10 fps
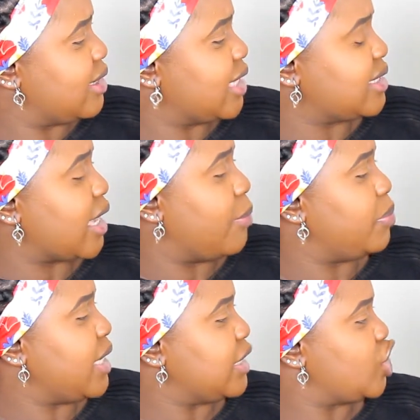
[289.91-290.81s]
that's like a
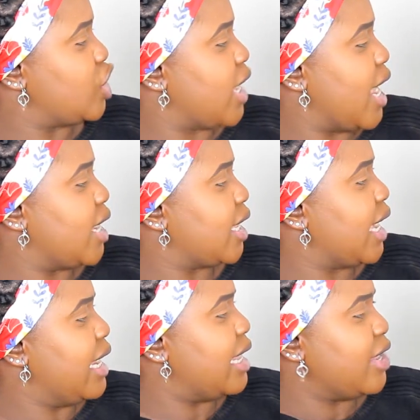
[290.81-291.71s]
peachy kind of
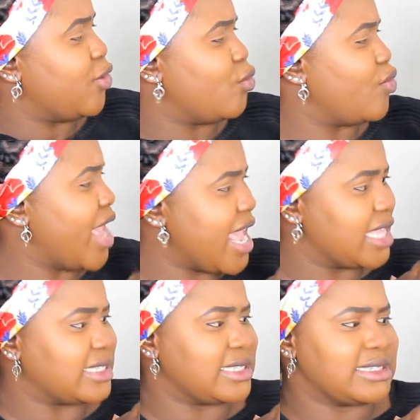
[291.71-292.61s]
color and
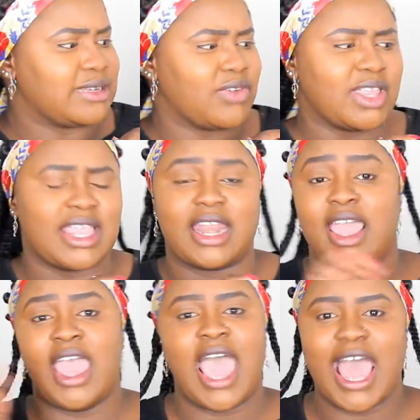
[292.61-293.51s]
reds and stuff like that.